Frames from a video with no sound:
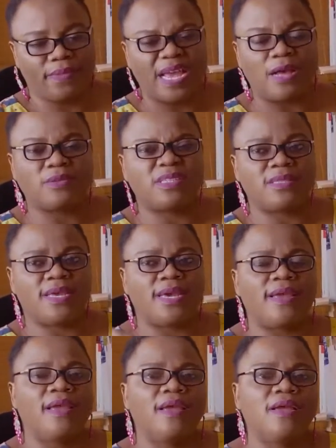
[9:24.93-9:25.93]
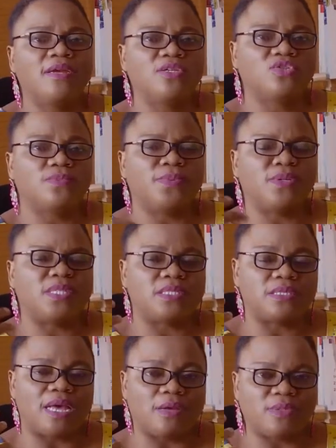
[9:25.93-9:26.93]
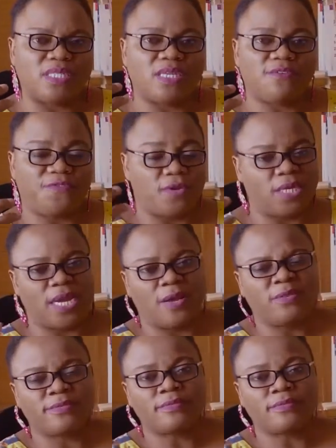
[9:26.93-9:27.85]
out there. So, but I would say for now,